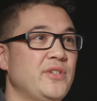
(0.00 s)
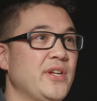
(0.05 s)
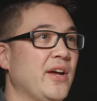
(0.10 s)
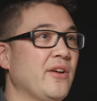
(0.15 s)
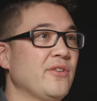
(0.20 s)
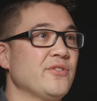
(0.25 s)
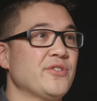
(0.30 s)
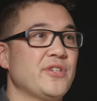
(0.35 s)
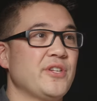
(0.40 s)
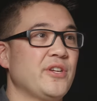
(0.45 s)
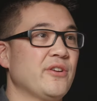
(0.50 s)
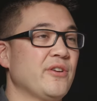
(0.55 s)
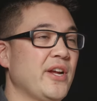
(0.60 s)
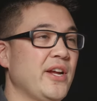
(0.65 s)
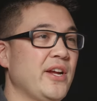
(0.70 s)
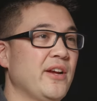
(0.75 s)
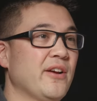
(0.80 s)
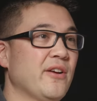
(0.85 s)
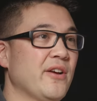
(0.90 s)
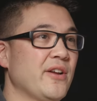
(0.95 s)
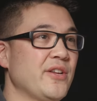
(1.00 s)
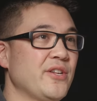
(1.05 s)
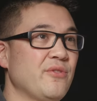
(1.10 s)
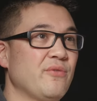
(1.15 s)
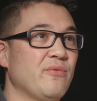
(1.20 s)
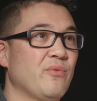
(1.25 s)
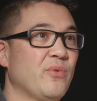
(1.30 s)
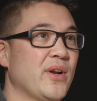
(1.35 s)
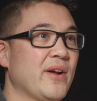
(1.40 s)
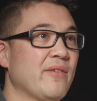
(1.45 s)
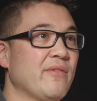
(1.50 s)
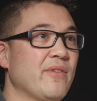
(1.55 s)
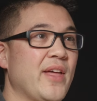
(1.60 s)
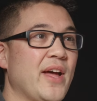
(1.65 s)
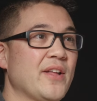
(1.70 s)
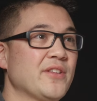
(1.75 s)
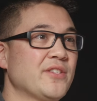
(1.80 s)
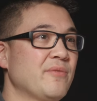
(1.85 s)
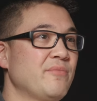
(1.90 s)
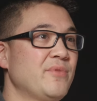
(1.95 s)
tells in your ear and you whatever
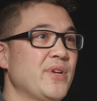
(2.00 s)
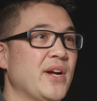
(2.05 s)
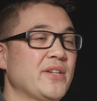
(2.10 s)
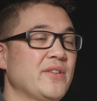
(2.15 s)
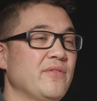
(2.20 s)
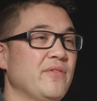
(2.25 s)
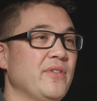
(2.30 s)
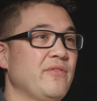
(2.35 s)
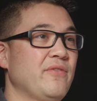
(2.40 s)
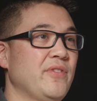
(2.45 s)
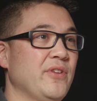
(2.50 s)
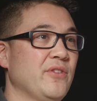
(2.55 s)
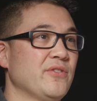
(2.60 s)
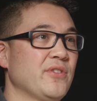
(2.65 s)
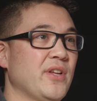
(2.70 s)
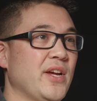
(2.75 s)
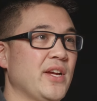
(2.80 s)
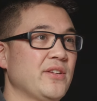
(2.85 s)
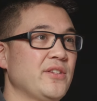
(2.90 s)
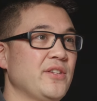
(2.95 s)
that subjectively feels like